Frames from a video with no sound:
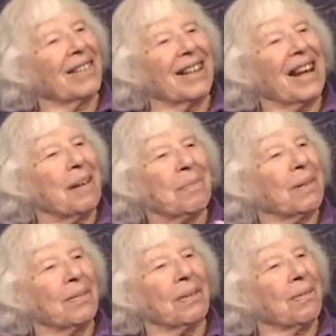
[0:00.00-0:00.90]
names
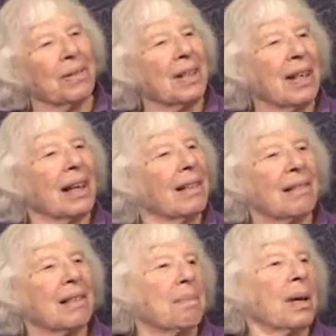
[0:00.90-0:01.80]
of different
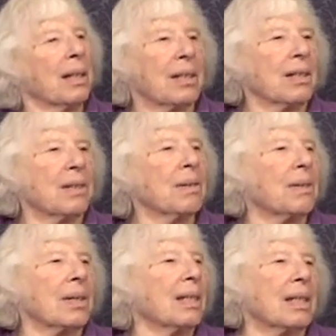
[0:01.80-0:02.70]
towns in
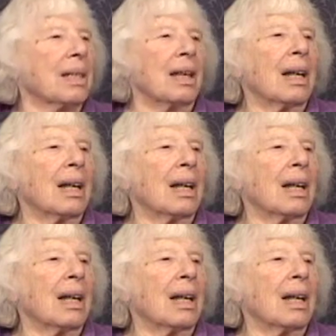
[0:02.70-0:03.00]
Massachusetts